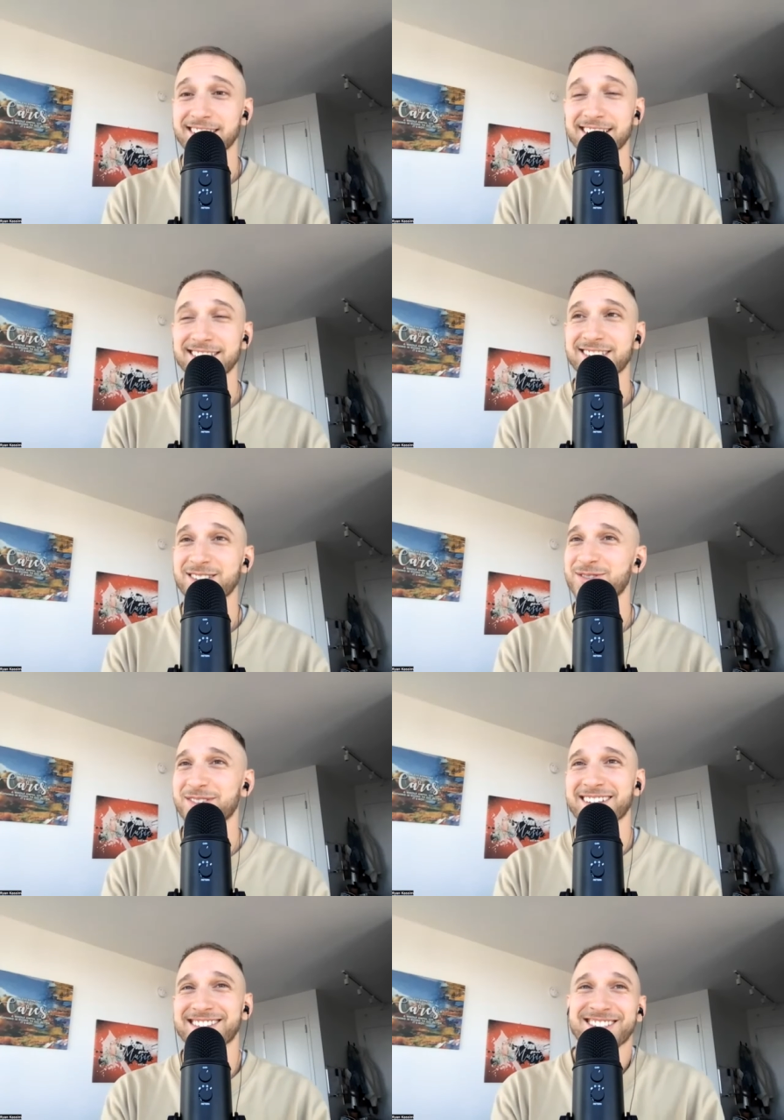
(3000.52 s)
that. That's so
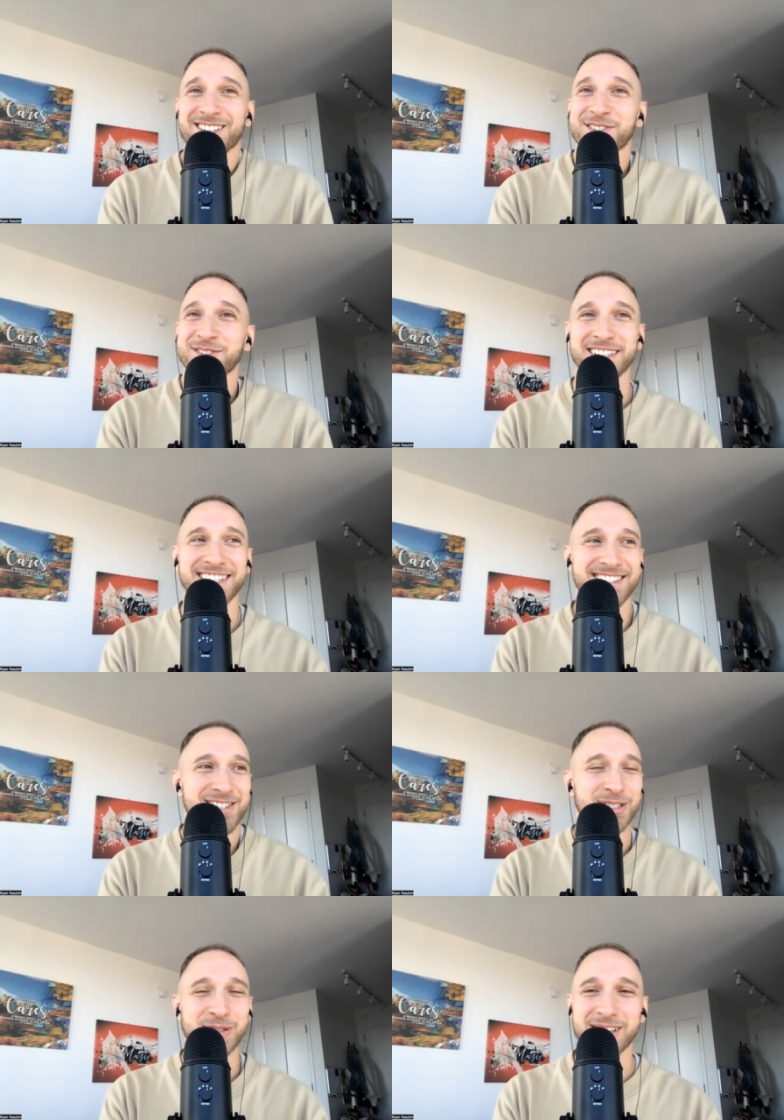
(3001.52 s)
freaking true.